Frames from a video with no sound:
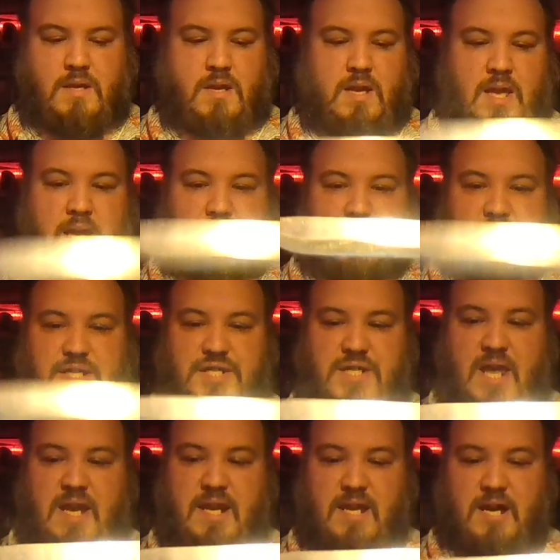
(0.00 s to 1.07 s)
and it's
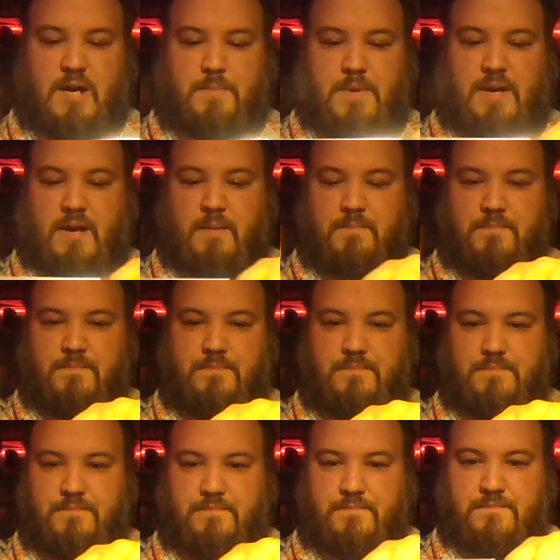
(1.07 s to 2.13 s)
standing up, and
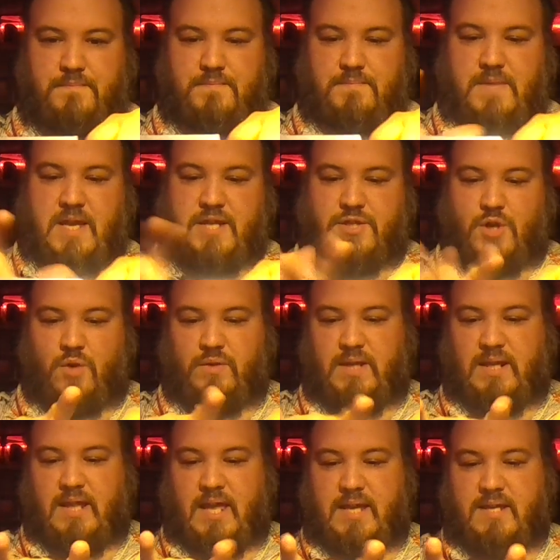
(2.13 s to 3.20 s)
it's only
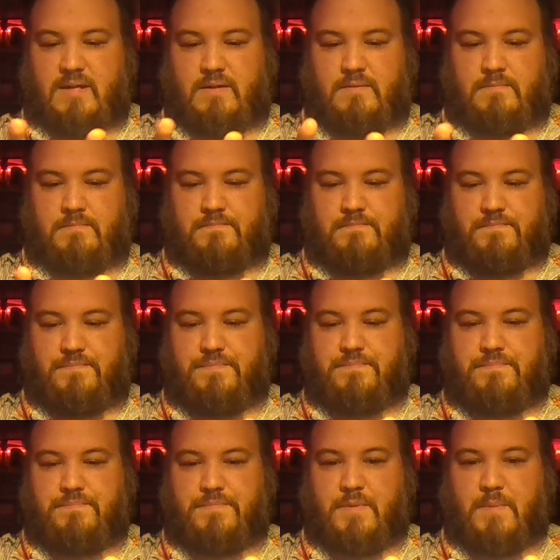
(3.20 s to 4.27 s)
like,
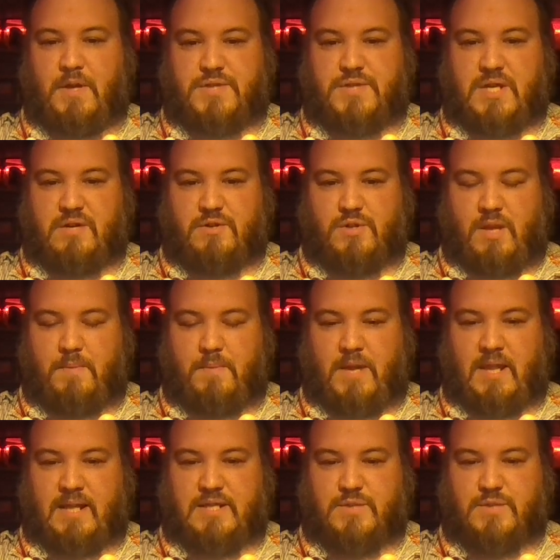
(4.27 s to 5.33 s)
the belt sander is only about
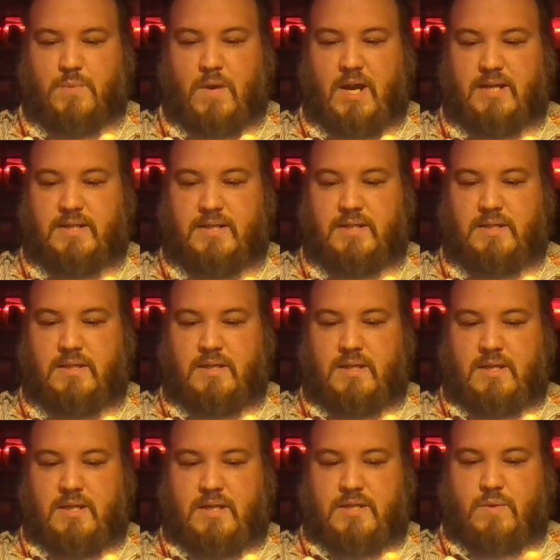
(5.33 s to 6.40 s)
like this wide.
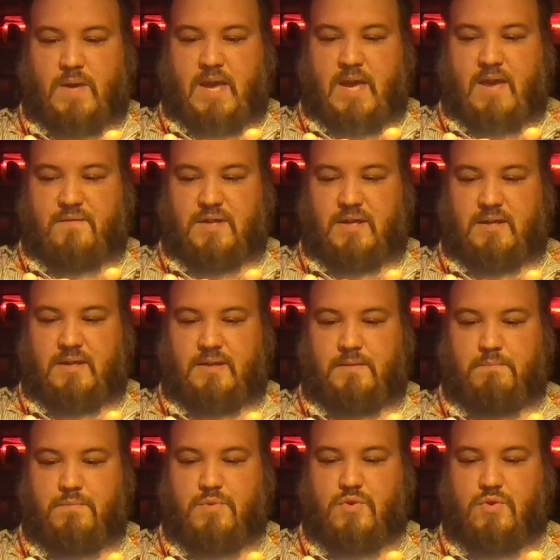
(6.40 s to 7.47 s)
So I have to
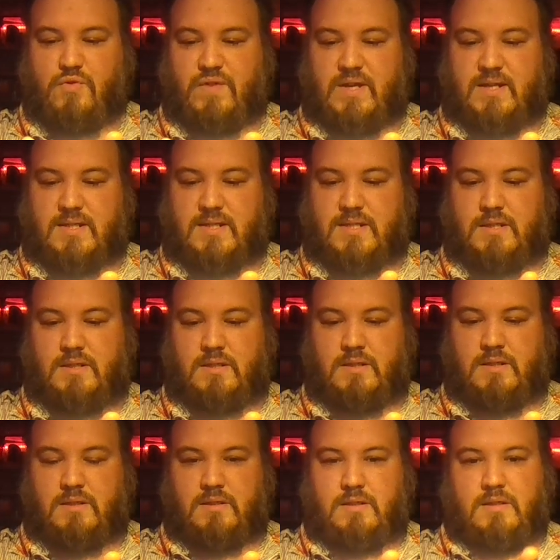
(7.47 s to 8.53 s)
move it,
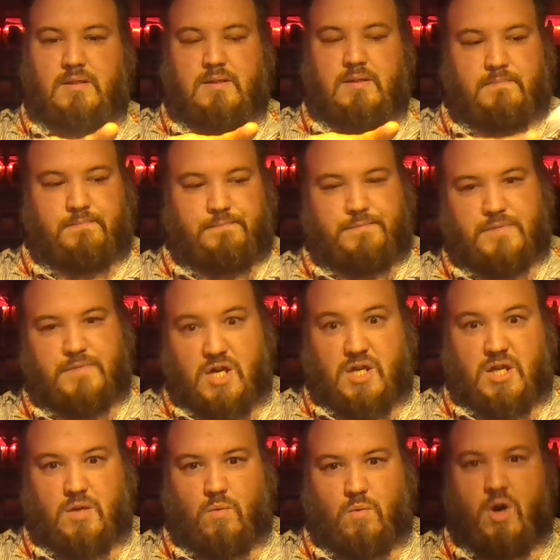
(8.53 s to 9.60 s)
dunk
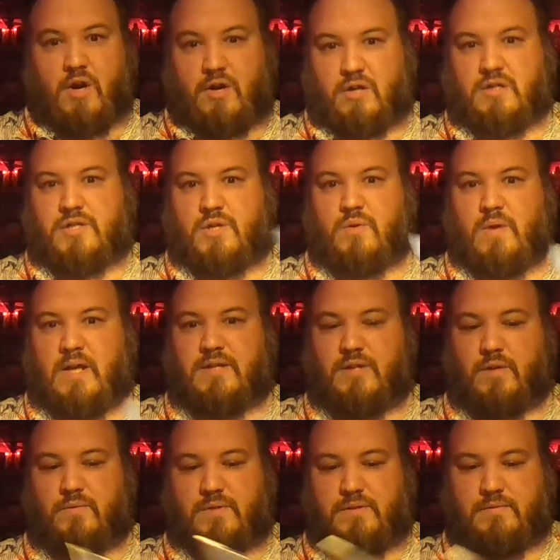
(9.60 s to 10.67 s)
it in water so I
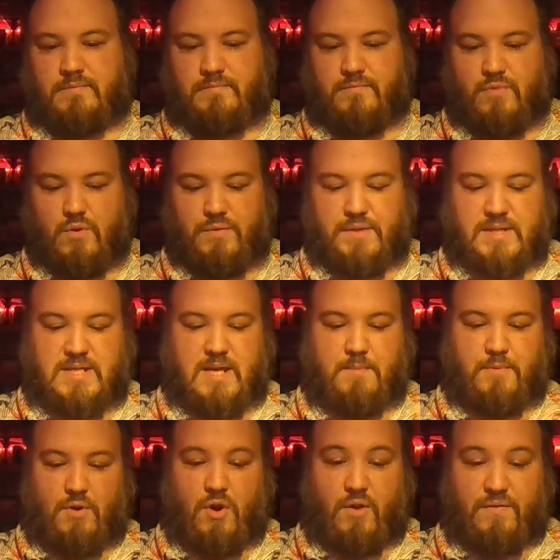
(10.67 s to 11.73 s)
don't ruin the
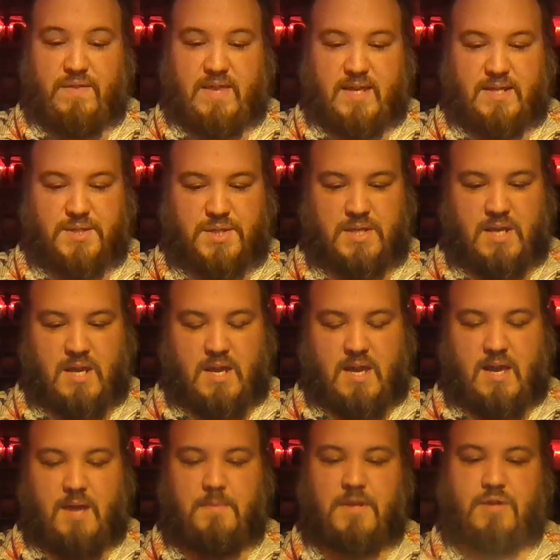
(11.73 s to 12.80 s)
temper on this.
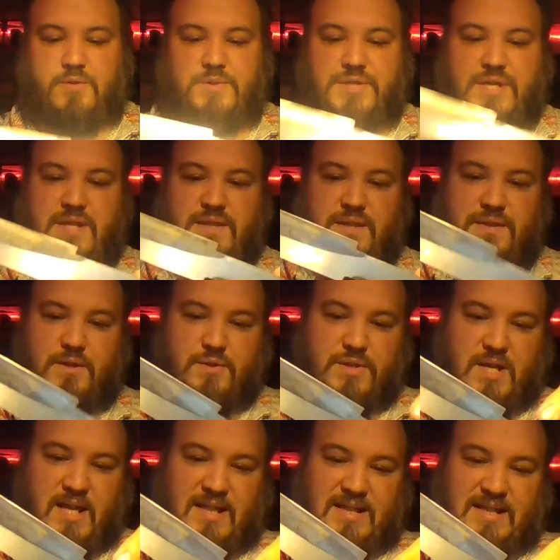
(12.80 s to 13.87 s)
I mean, you'll see that
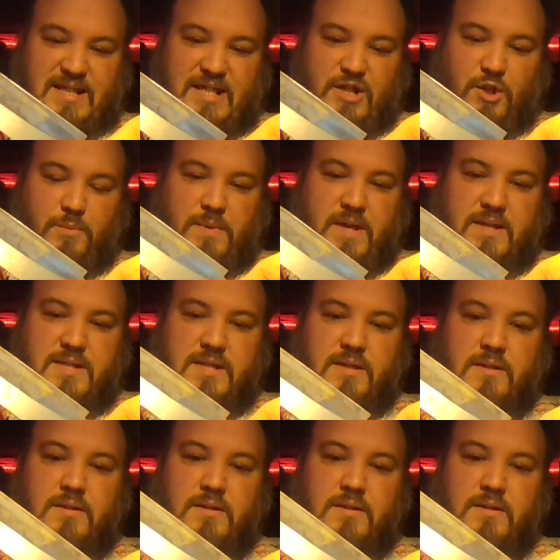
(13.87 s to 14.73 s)
there's a little bit